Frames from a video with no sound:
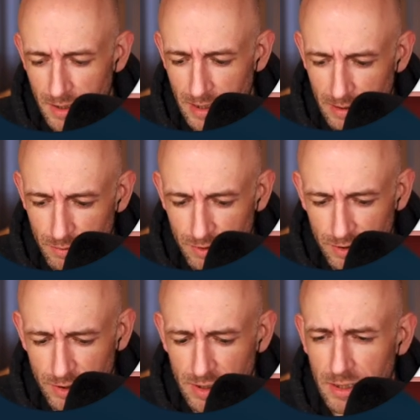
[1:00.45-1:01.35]
I want to
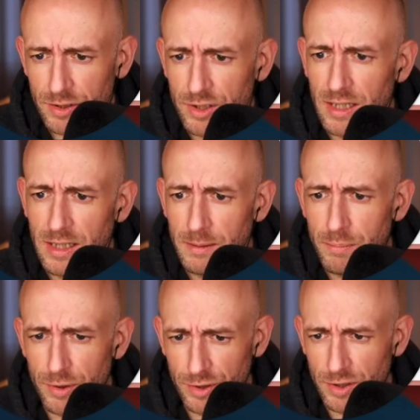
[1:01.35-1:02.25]
search a
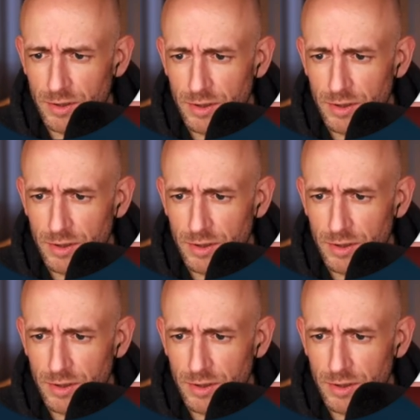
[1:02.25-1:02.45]
person.